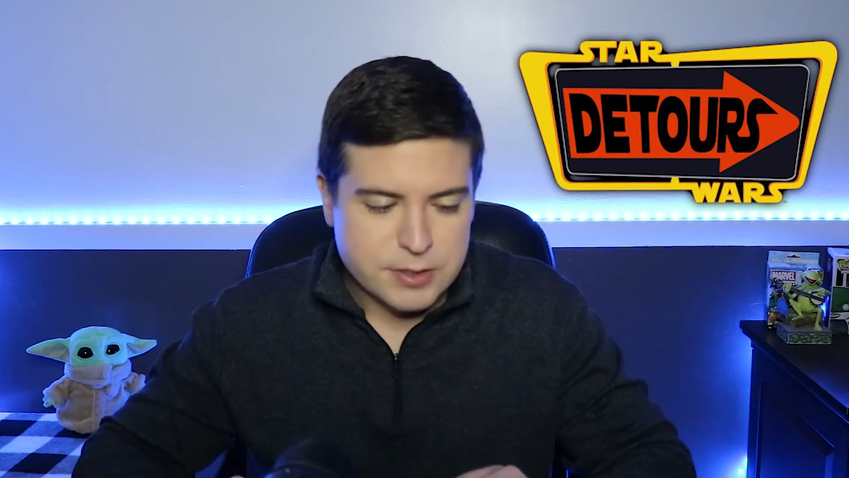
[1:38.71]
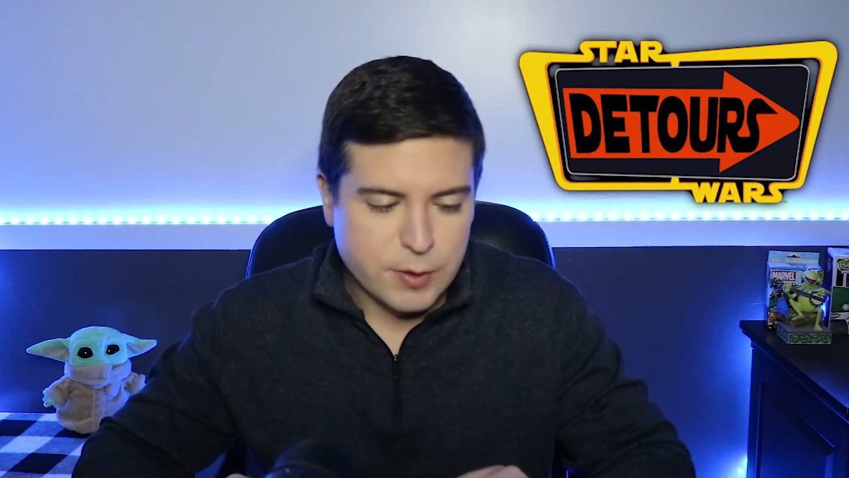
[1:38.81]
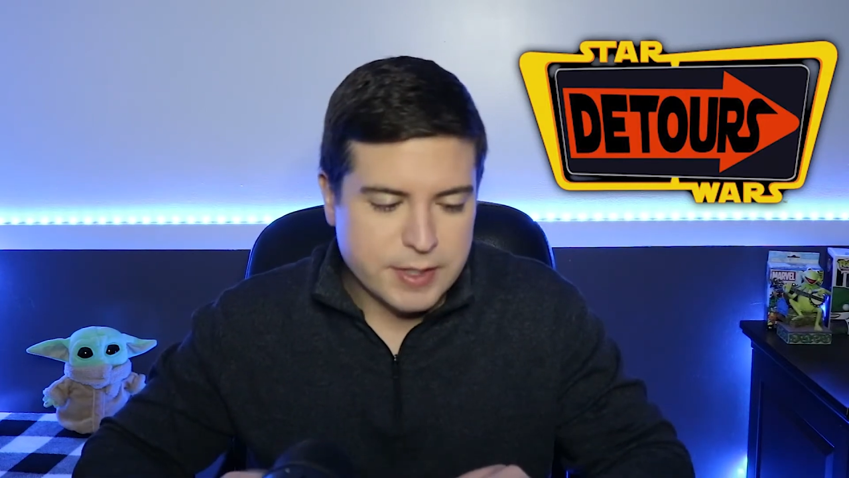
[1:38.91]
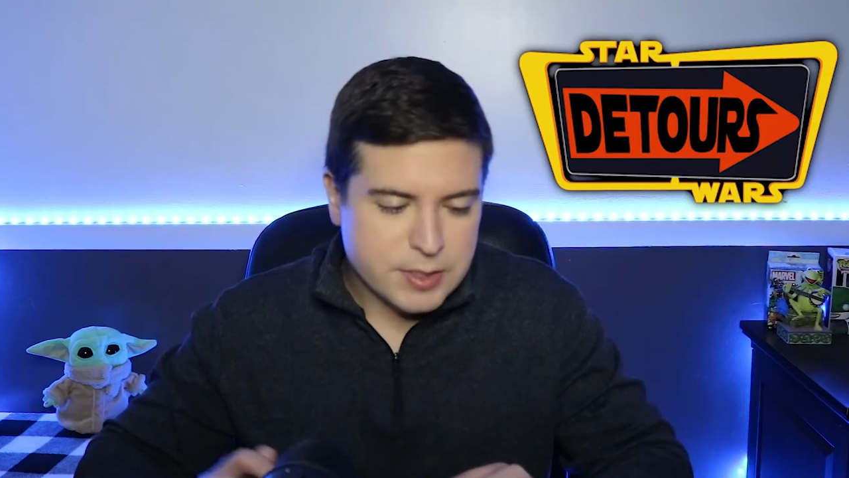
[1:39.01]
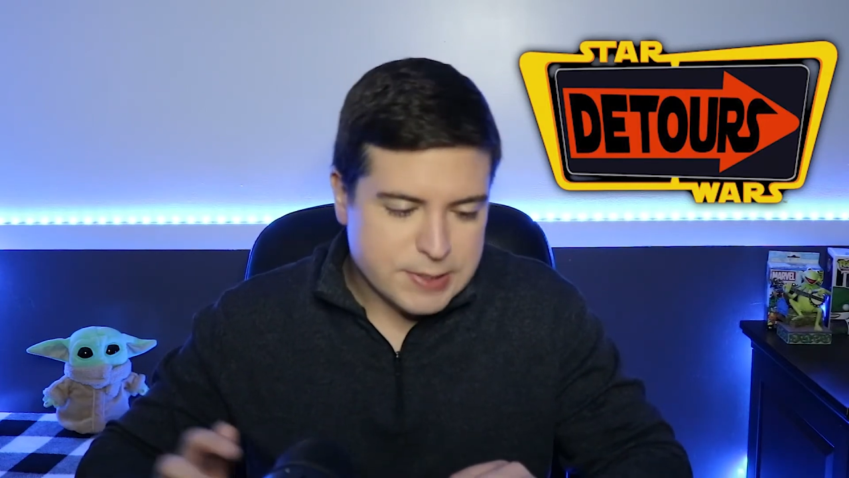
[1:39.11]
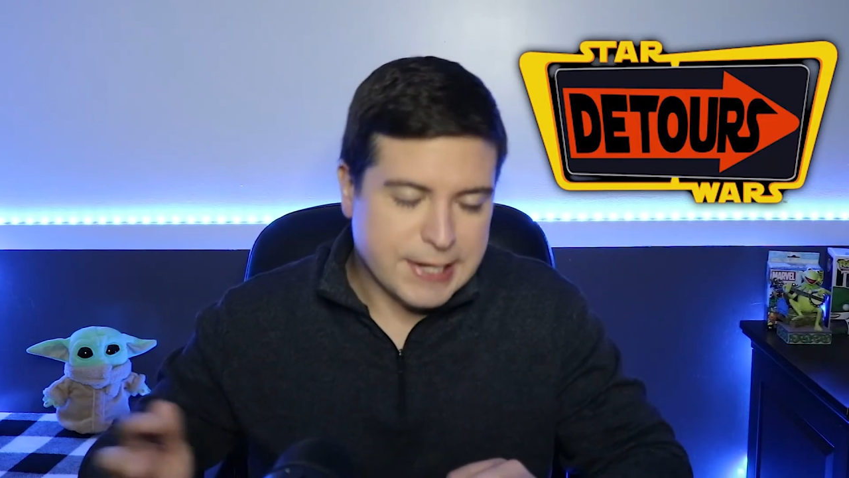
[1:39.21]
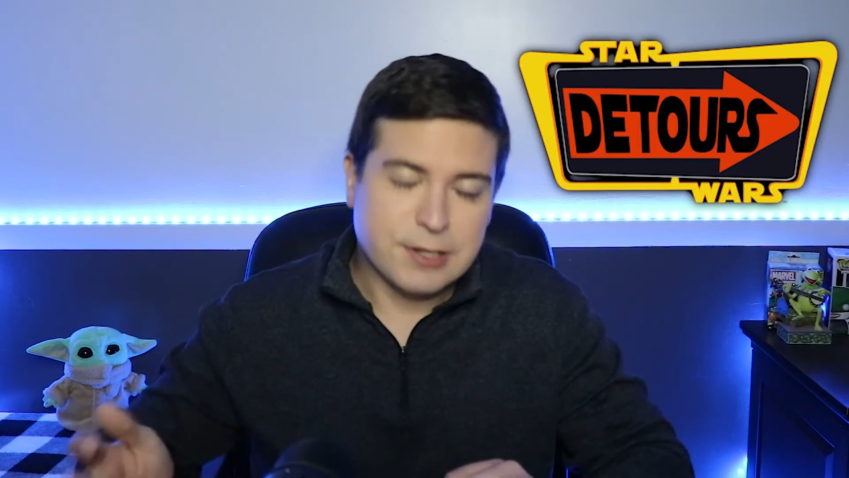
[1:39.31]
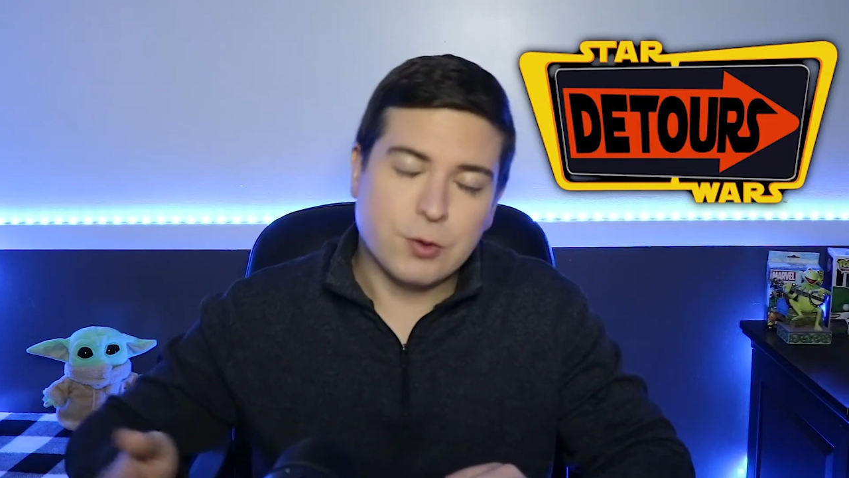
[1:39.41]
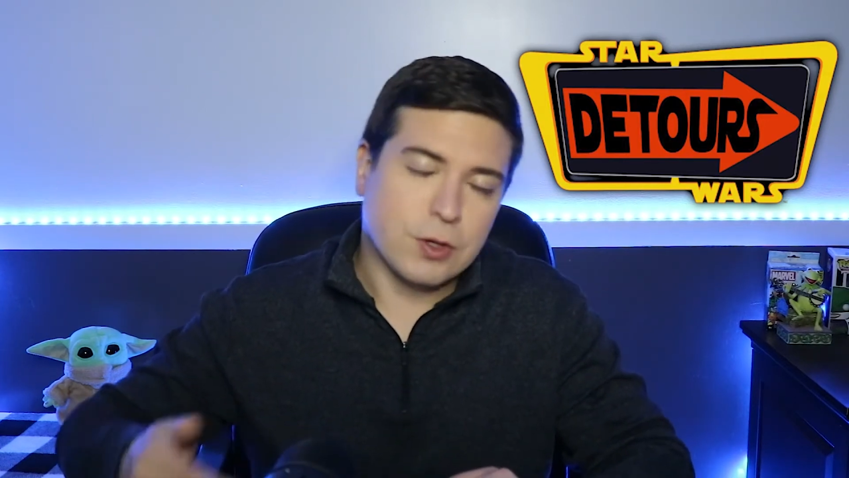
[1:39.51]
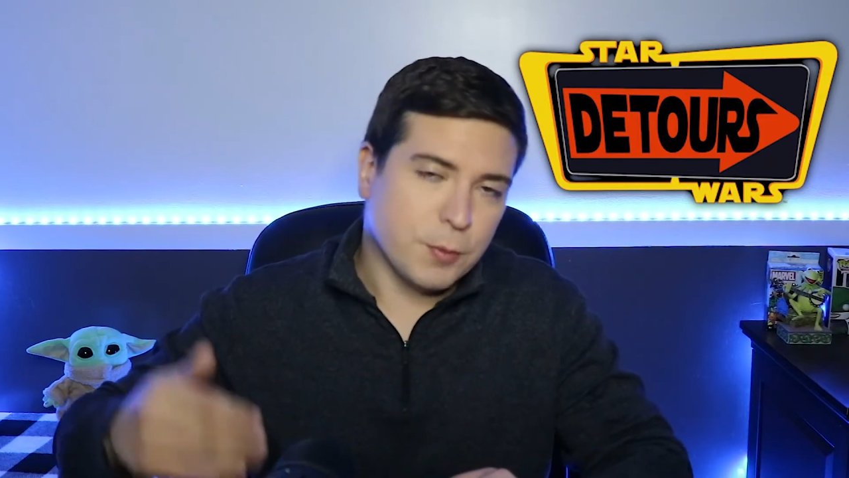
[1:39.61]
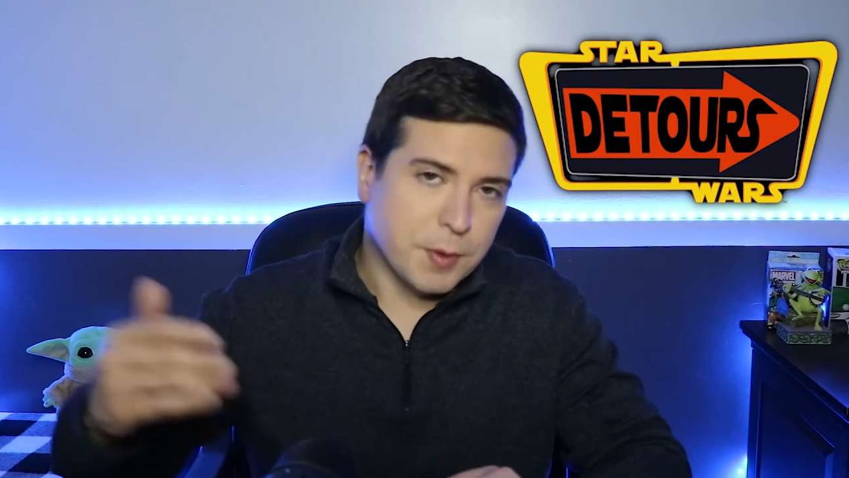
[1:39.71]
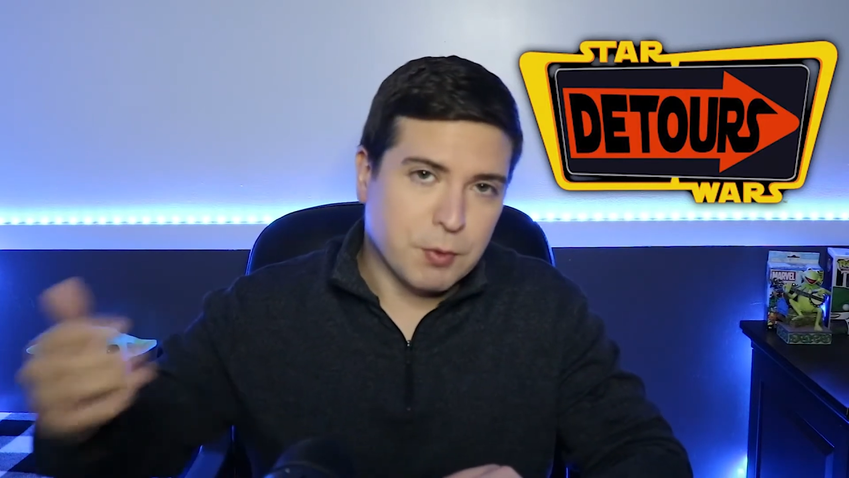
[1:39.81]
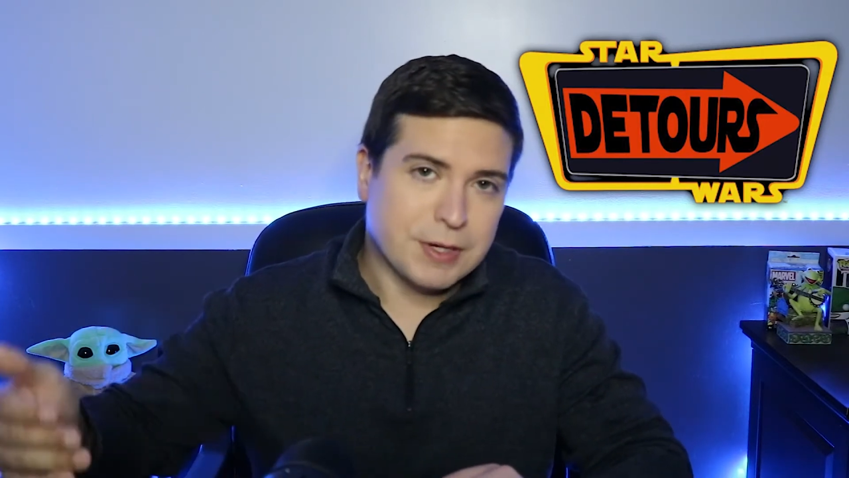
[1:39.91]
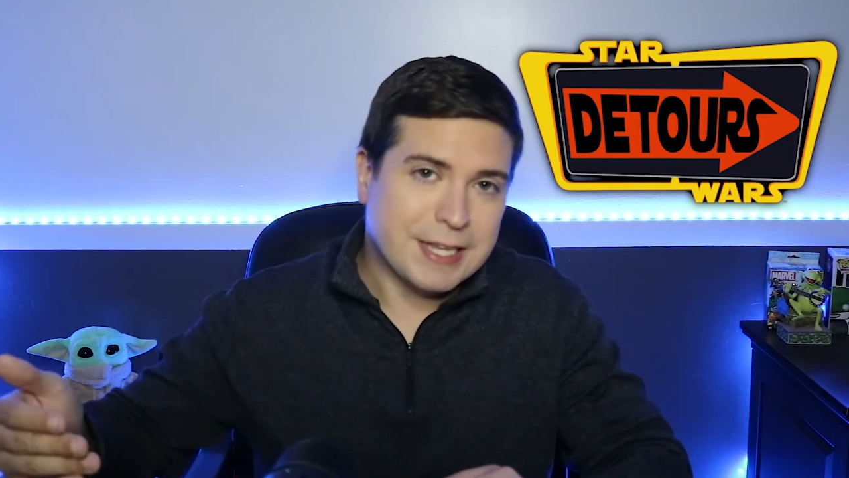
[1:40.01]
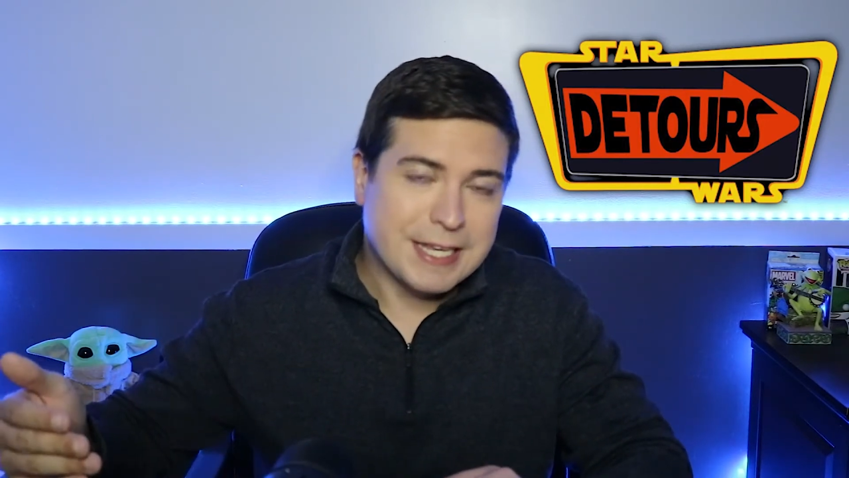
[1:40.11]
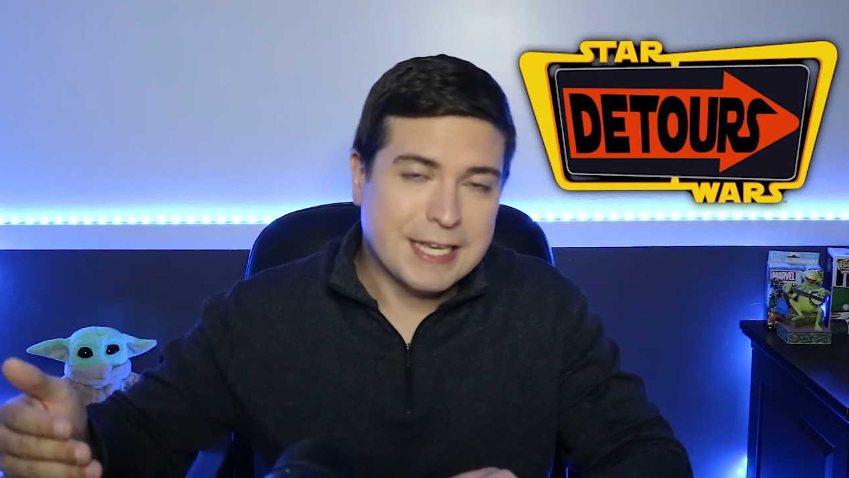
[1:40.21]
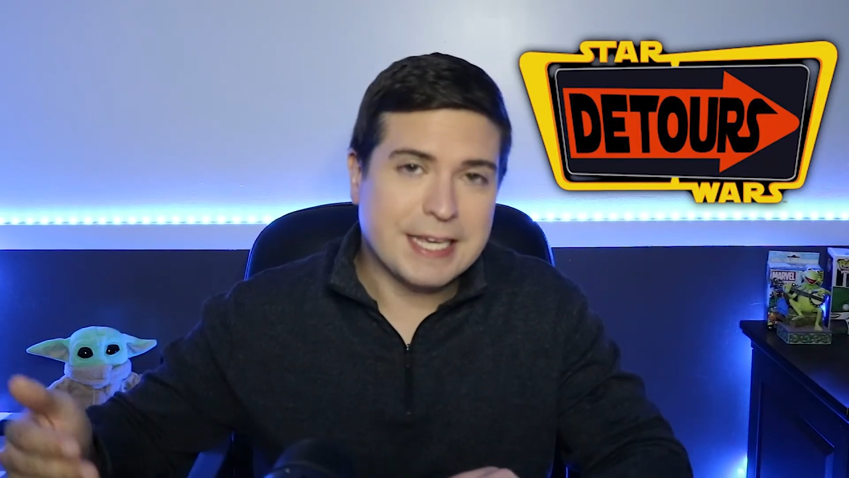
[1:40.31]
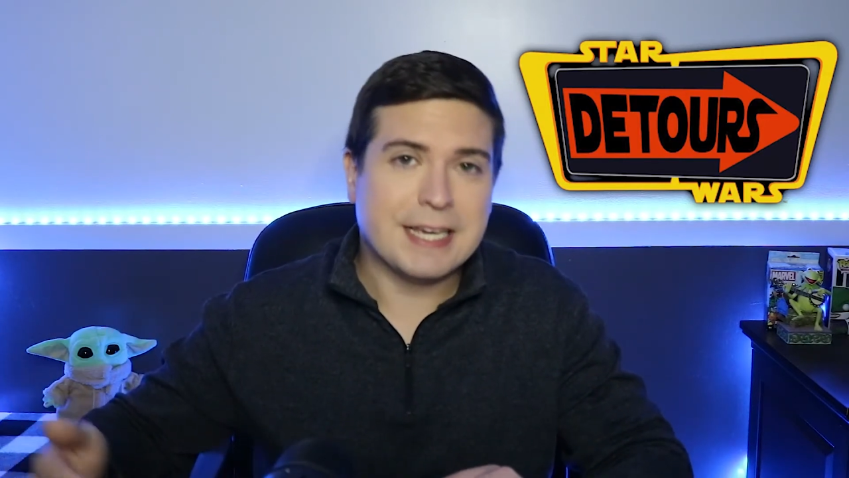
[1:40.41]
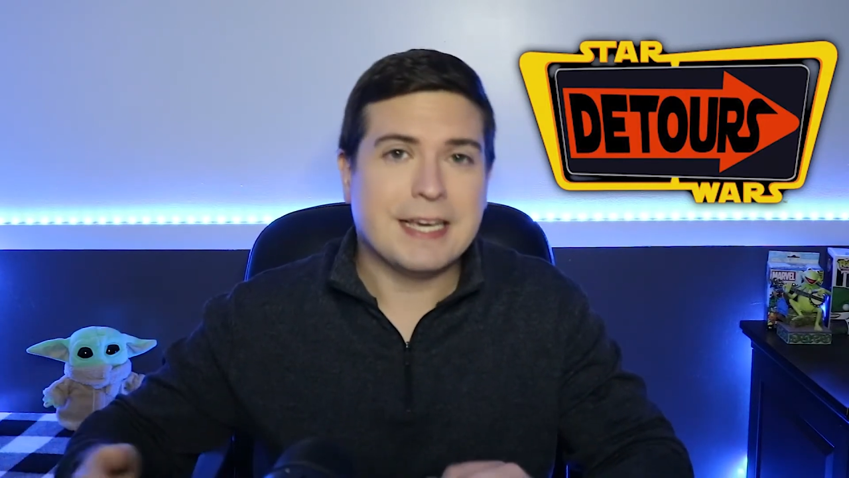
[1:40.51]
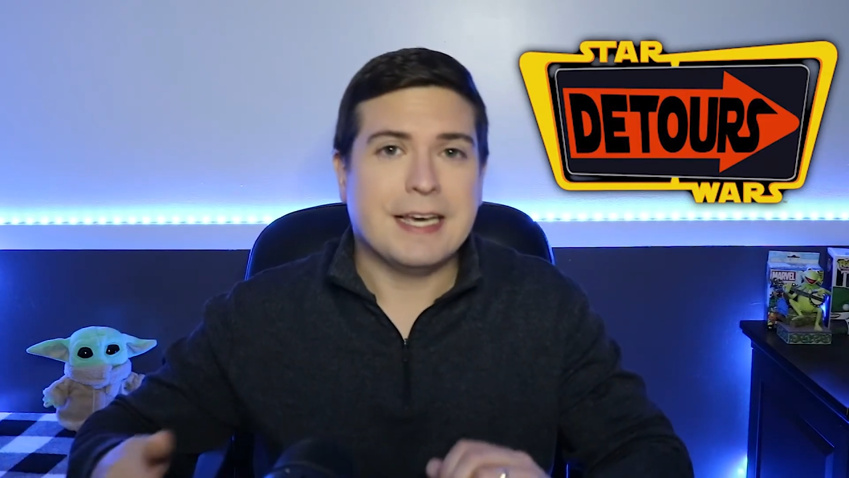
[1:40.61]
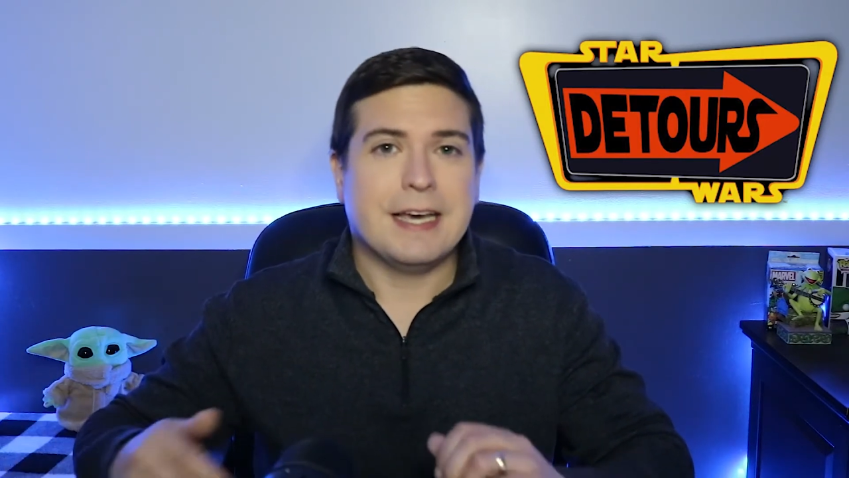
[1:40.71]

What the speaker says: So I decided to do a little bit more digging.